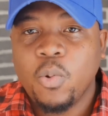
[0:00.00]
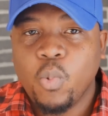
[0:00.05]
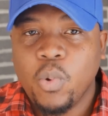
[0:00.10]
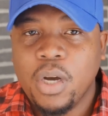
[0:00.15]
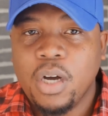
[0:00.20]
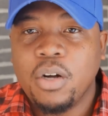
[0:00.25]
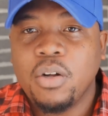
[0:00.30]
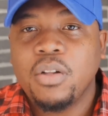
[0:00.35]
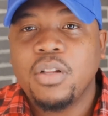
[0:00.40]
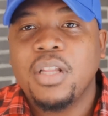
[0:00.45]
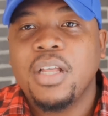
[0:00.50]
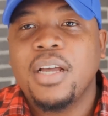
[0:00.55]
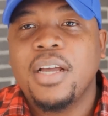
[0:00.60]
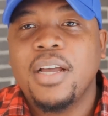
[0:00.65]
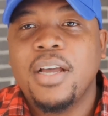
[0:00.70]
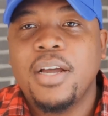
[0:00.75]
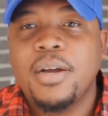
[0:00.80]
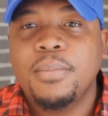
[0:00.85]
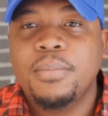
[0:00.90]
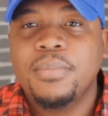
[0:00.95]
Well,
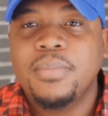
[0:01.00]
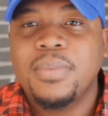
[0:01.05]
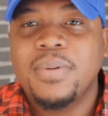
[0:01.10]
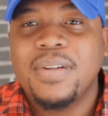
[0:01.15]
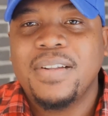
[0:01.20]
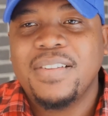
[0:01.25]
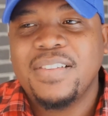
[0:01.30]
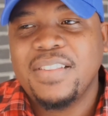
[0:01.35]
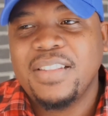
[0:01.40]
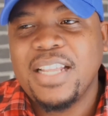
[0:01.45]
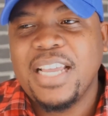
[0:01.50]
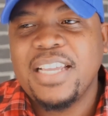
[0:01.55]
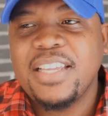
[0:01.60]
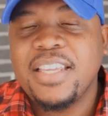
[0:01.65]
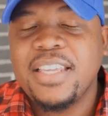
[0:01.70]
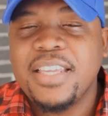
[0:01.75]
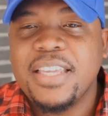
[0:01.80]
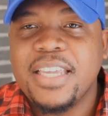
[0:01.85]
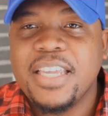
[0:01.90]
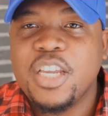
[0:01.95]
um,
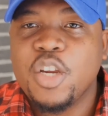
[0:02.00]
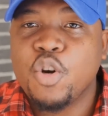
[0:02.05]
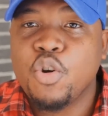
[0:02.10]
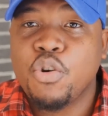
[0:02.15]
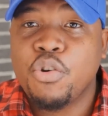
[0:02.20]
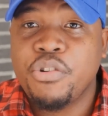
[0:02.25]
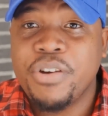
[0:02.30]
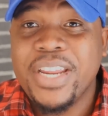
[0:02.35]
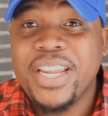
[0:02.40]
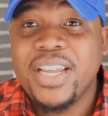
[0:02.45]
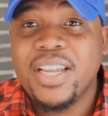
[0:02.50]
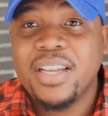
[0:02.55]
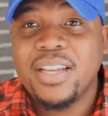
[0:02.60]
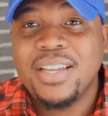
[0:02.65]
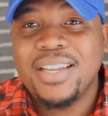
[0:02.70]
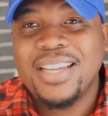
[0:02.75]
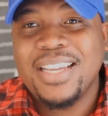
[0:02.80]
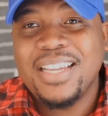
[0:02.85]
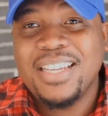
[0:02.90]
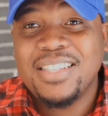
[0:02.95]
Nike in Greek,
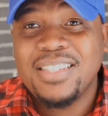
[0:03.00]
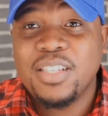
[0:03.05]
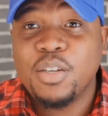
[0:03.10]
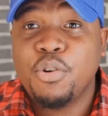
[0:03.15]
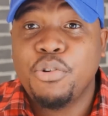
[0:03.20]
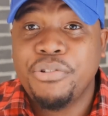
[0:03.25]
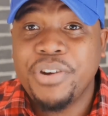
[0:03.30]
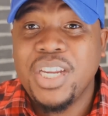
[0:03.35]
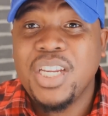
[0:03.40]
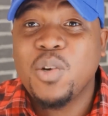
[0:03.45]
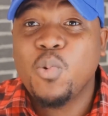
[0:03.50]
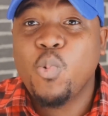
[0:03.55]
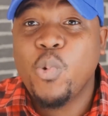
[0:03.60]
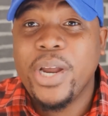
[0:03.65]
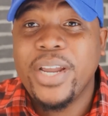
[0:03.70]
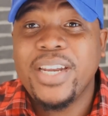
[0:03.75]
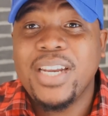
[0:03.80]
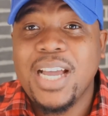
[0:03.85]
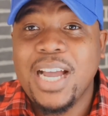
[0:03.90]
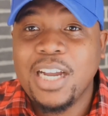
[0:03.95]
it's a Greek
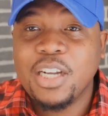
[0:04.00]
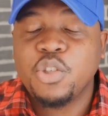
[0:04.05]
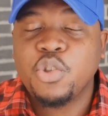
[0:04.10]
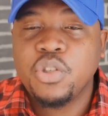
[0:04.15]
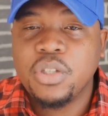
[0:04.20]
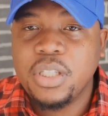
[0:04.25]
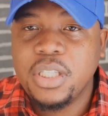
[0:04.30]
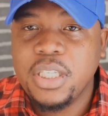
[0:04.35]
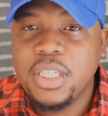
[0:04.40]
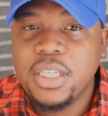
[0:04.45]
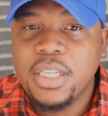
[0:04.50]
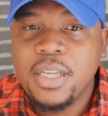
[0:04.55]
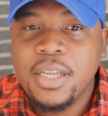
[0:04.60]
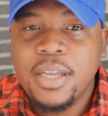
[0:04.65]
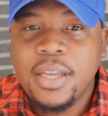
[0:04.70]
word actually.